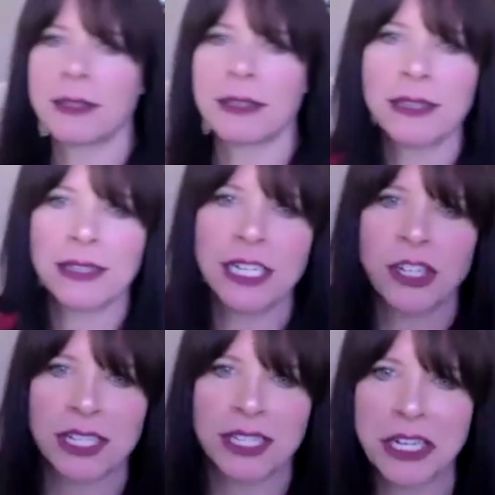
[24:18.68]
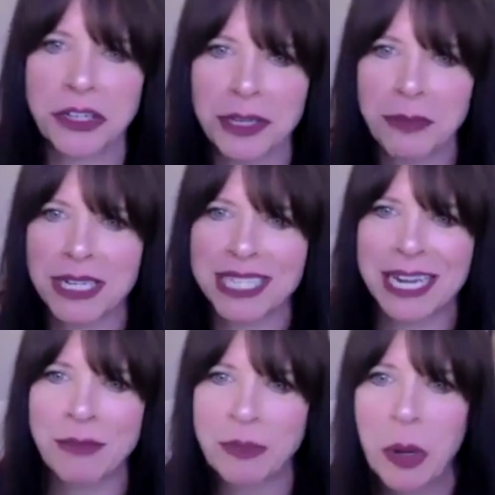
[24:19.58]
TJ essentially, but his
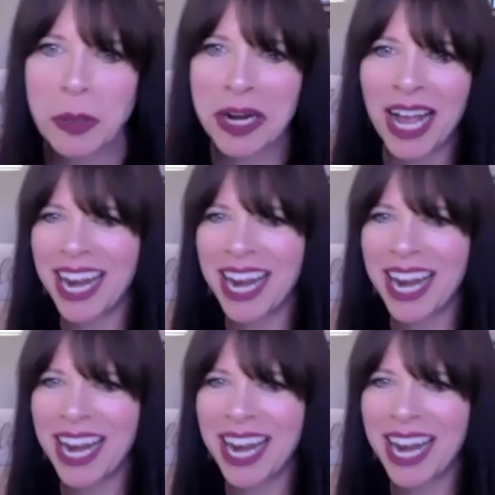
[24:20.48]
name is Polka Dot.